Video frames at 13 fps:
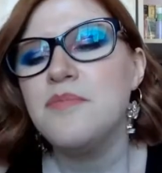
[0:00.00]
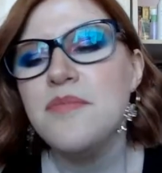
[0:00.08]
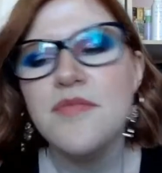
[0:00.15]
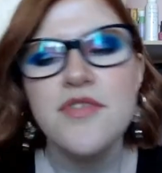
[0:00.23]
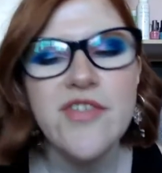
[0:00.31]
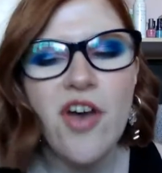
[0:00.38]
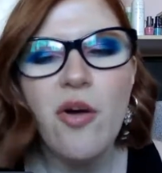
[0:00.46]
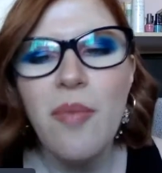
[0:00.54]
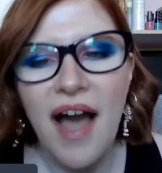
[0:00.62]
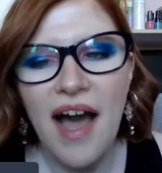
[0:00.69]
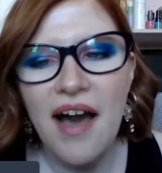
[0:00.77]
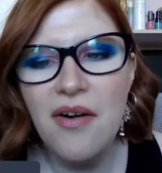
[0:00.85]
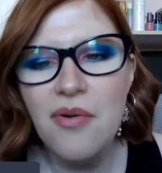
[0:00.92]

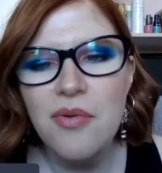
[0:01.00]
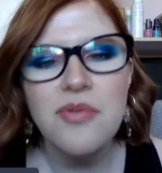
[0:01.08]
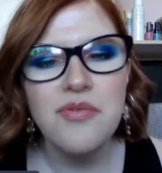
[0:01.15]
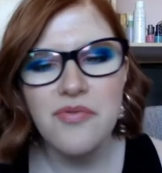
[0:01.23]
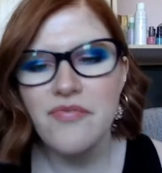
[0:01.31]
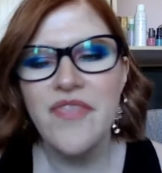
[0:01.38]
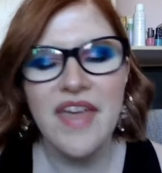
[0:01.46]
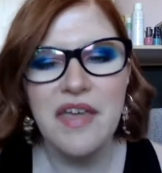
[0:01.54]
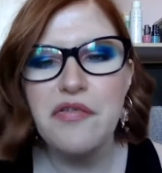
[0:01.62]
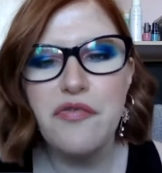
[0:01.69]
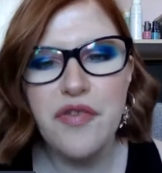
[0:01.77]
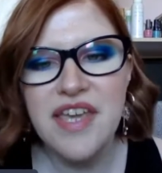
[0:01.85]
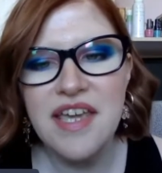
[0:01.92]
Somehow they
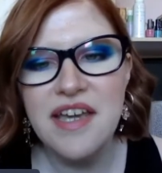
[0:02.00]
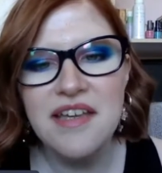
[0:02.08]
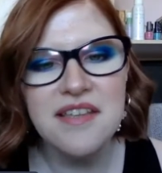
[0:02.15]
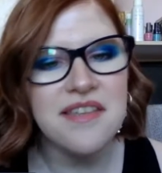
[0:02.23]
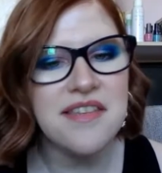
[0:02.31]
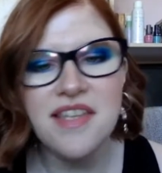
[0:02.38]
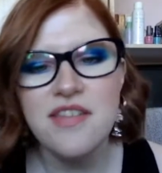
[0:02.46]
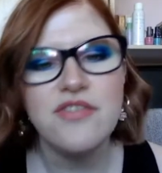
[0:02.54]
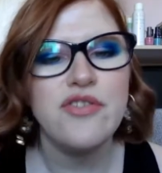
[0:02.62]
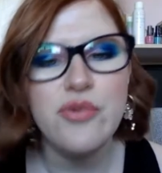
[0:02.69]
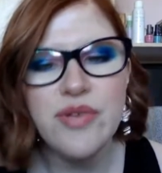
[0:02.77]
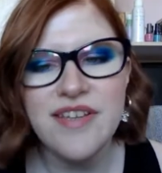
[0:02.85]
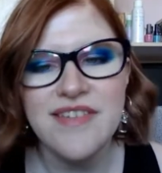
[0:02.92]
think this
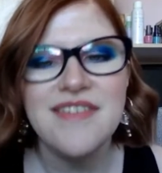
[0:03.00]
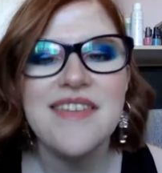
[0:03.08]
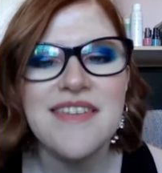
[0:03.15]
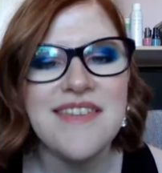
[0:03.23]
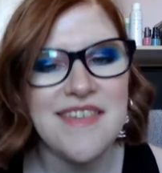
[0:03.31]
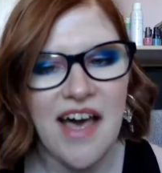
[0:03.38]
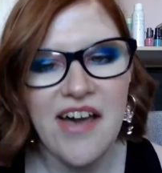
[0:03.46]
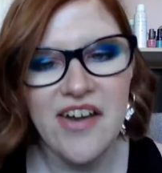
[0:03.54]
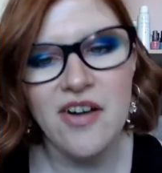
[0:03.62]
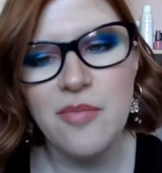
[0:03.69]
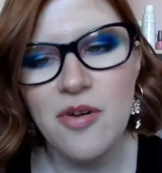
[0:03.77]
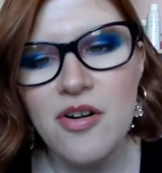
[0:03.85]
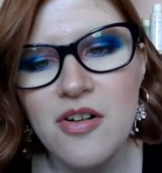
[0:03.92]
dude is
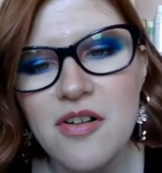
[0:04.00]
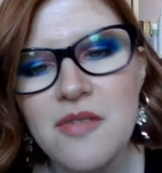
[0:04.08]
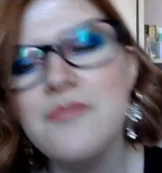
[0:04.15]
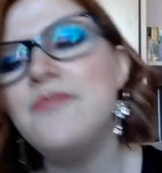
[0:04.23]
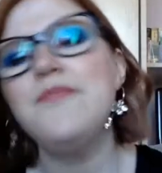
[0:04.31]
desirable.